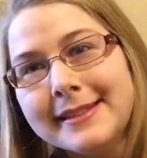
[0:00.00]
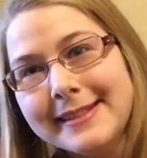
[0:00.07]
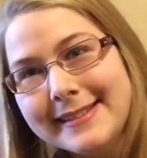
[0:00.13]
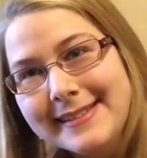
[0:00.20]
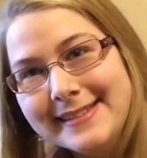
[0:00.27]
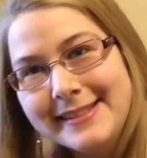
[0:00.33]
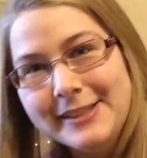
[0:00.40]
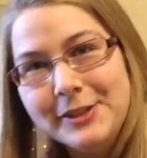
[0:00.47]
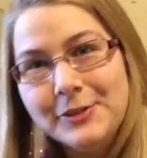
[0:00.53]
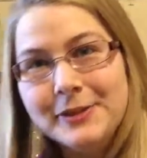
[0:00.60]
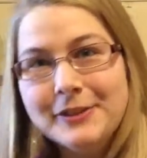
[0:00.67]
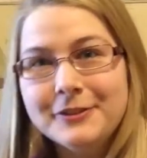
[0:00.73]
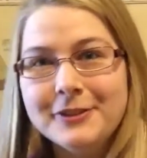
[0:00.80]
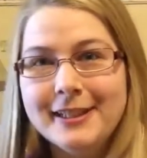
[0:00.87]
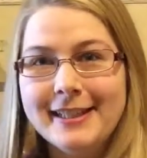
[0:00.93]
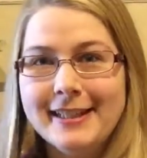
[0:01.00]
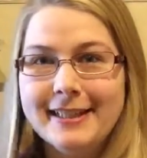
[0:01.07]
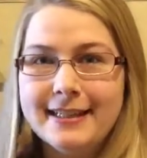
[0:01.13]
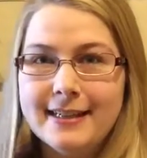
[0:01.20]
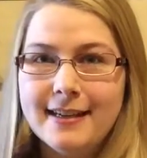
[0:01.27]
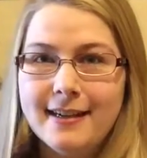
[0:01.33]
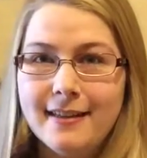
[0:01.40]
continuing
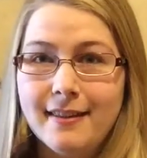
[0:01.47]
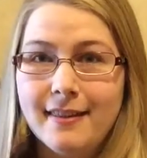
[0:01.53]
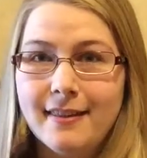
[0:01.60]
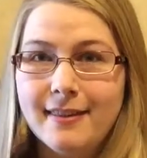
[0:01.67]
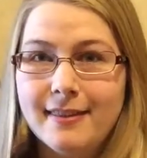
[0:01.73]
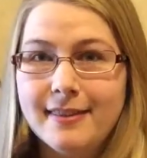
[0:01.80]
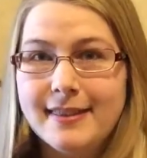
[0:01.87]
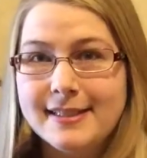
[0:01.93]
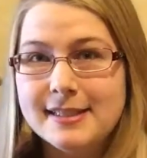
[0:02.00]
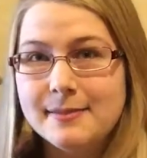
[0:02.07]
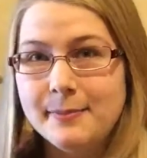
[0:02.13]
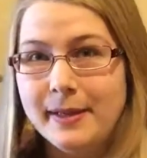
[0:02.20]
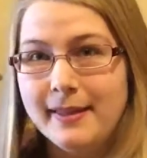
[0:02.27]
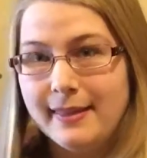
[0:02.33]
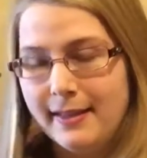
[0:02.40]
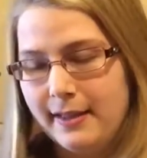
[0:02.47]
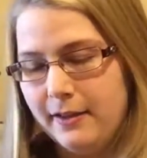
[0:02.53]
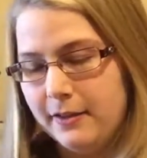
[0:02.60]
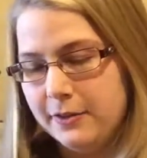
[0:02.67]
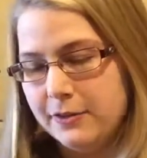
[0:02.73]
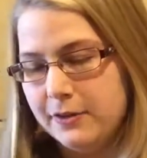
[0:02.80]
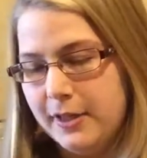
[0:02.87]
reading this month
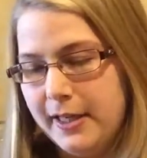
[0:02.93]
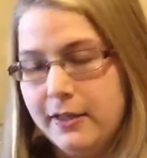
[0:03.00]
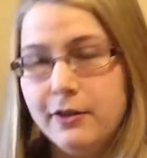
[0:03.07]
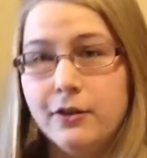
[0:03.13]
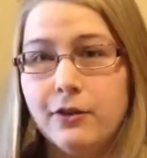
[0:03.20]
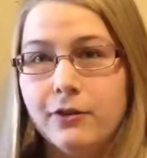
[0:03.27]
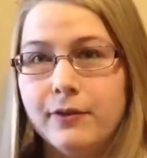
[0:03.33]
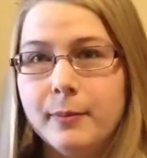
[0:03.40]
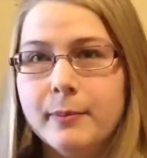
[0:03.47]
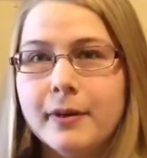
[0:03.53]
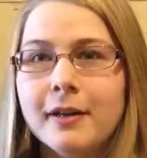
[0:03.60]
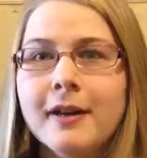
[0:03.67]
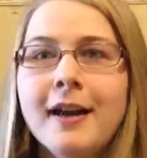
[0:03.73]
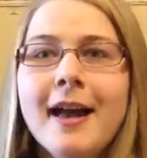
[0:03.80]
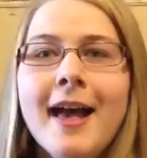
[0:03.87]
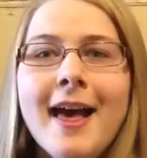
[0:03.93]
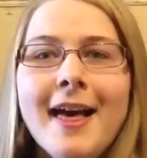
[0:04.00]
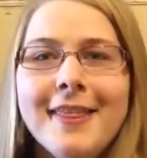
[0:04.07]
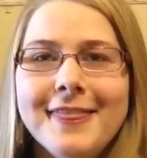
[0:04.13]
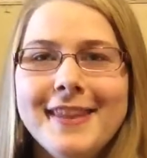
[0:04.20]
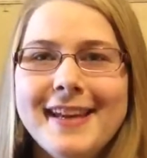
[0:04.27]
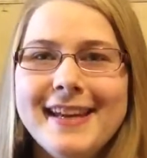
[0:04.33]
in November.
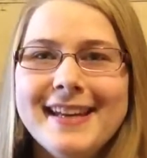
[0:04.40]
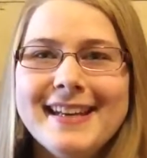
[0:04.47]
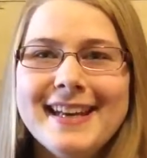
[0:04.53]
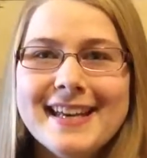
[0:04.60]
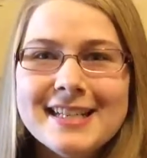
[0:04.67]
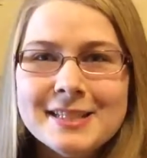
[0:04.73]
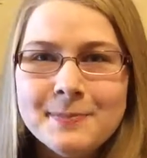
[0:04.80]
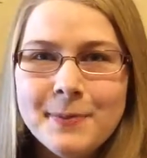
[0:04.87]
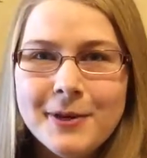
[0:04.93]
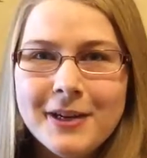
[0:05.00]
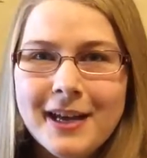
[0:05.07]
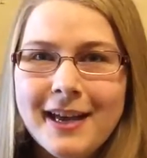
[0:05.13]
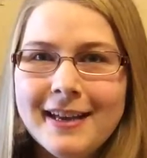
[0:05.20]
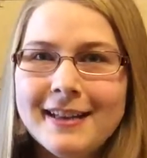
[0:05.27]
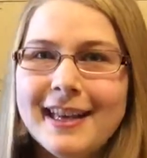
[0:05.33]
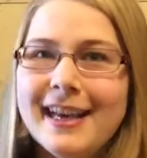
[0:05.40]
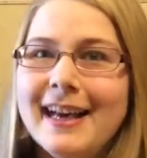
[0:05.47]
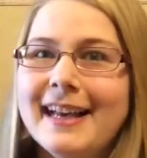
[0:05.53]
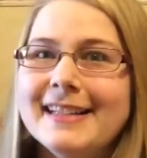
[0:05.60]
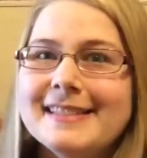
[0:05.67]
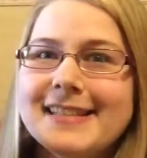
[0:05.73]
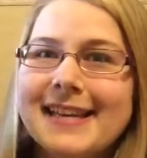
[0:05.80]
The next book I
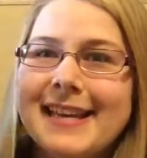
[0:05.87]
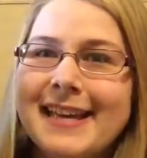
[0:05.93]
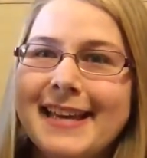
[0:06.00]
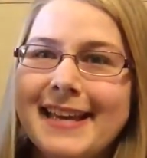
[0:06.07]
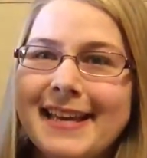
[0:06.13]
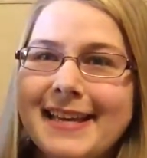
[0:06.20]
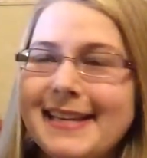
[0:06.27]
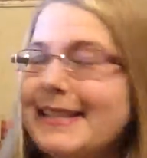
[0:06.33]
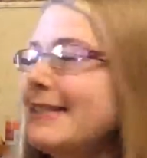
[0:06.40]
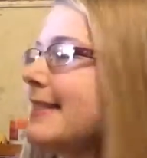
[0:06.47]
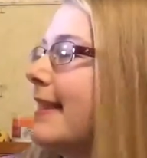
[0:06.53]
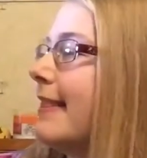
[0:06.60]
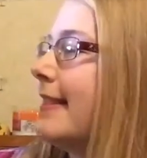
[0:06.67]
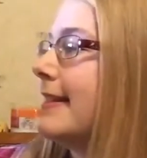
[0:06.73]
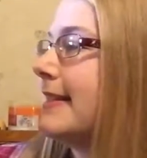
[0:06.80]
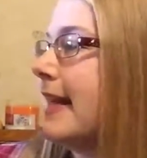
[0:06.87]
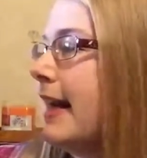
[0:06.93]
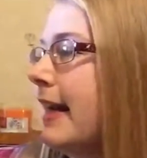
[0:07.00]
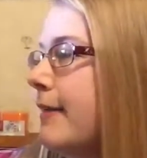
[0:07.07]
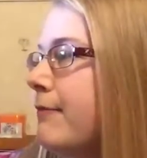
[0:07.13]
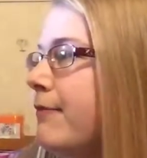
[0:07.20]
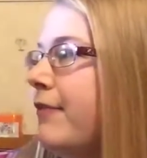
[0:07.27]
got is The
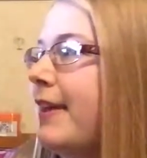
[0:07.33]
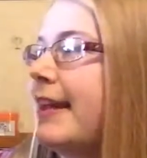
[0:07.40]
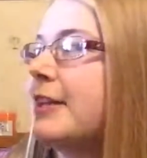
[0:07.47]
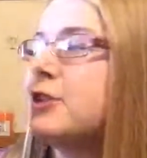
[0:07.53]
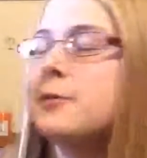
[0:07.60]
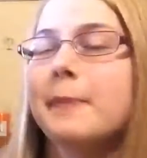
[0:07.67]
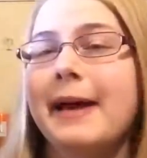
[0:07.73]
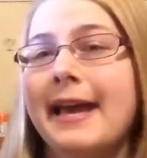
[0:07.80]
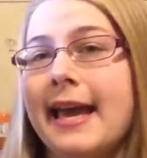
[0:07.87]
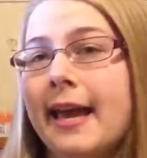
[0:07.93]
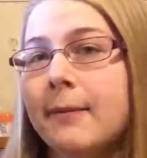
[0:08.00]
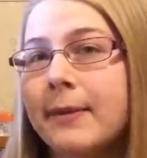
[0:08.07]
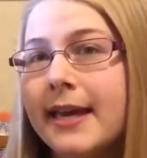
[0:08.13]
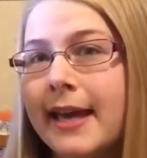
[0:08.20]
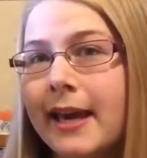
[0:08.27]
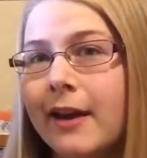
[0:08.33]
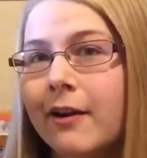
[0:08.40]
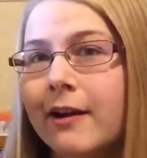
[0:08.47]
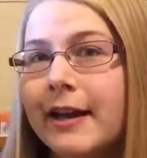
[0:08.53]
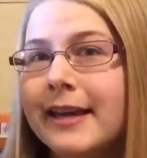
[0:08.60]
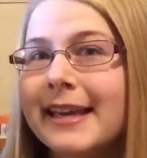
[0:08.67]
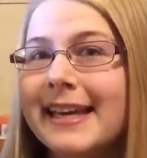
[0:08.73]
Time Fetch by Amy
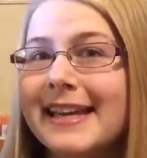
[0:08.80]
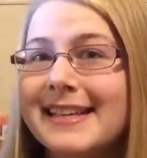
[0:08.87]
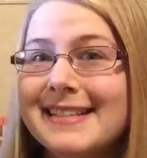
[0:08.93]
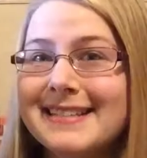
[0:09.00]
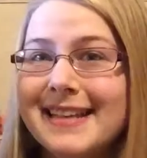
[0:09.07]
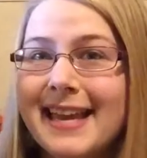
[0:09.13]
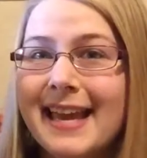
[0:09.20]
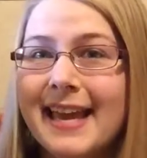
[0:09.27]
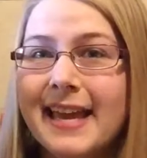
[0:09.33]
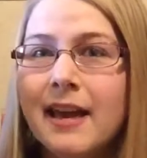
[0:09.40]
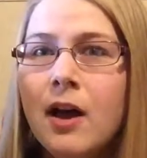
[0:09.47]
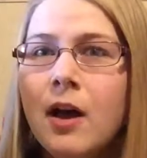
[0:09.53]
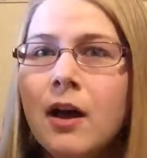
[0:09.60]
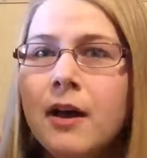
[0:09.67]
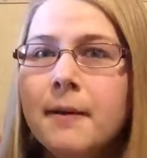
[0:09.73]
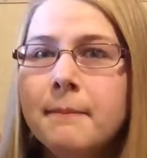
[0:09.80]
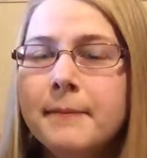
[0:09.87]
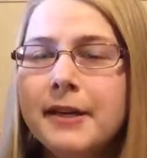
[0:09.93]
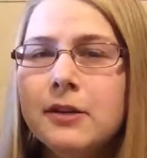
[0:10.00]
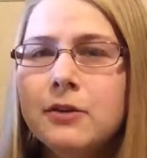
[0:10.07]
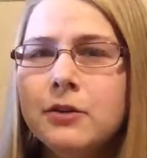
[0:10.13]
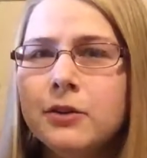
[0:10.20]
Herrick. It is a
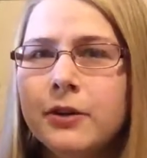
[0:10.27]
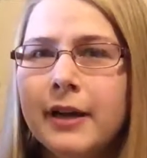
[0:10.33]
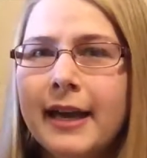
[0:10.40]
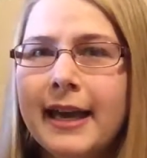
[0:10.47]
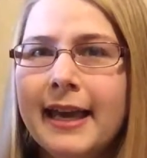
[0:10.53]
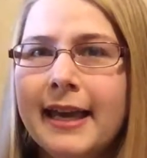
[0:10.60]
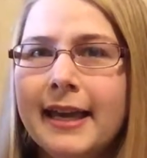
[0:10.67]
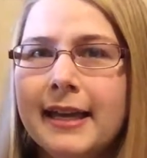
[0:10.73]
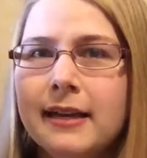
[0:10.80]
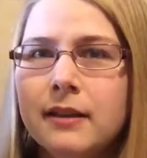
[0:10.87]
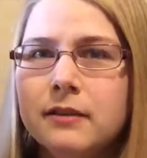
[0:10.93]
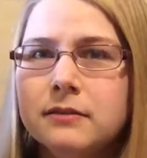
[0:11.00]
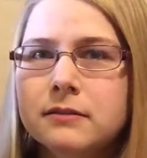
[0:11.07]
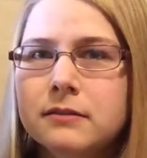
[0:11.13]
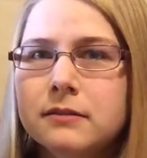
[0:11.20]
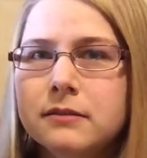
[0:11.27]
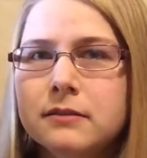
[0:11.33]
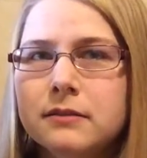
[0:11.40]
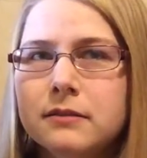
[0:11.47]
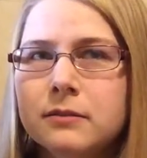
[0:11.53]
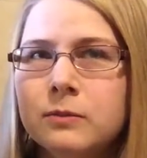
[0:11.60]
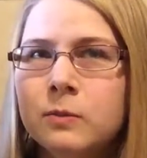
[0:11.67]
middle grade
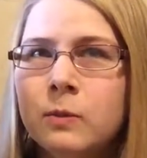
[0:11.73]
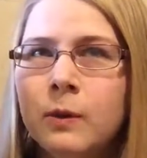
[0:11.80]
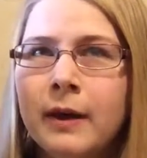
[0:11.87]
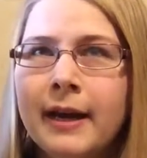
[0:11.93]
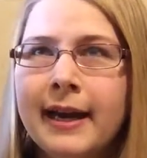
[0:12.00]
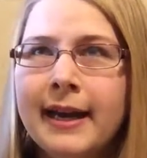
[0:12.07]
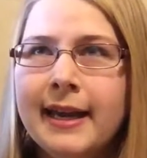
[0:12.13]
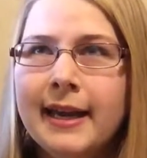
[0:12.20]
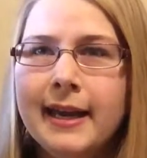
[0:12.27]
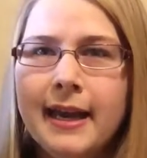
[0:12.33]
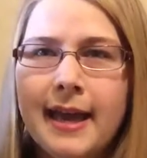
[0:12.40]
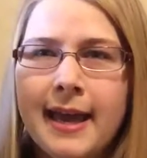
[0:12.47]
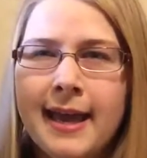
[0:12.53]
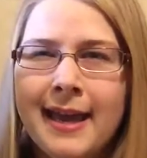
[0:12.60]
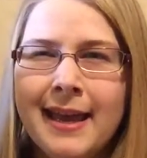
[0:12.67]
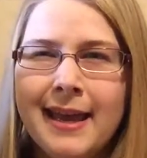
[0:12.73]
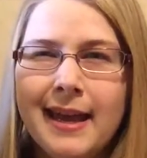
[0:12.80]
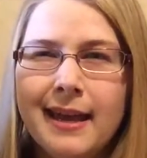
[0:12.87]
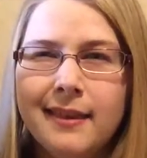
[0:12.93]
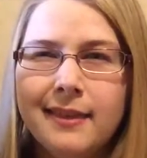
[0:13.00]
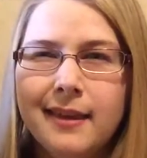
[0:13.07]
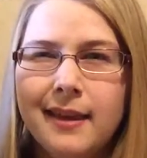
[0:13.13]
YA,
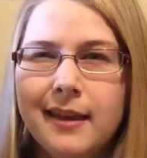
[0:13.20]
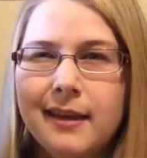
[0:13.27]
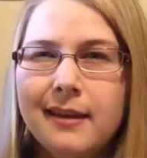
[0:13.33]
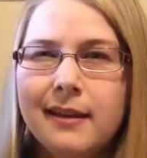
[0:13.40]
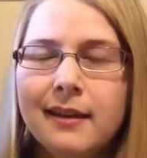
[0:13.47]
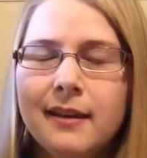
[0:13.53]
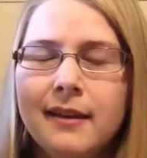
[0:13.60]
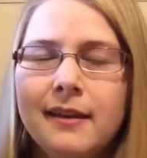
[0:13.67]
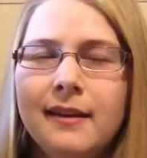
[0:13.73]
I think,